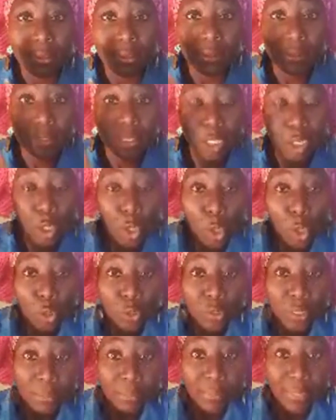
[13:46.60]
they call
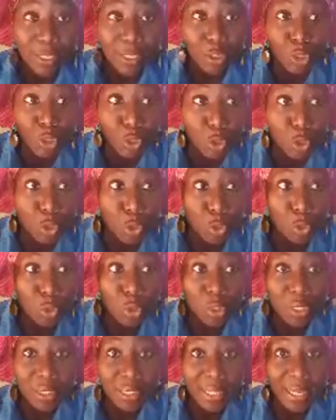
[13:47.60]
them the
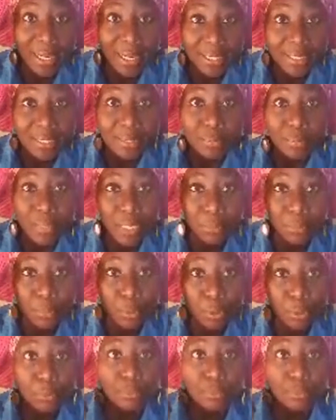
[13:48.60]
two-legged people.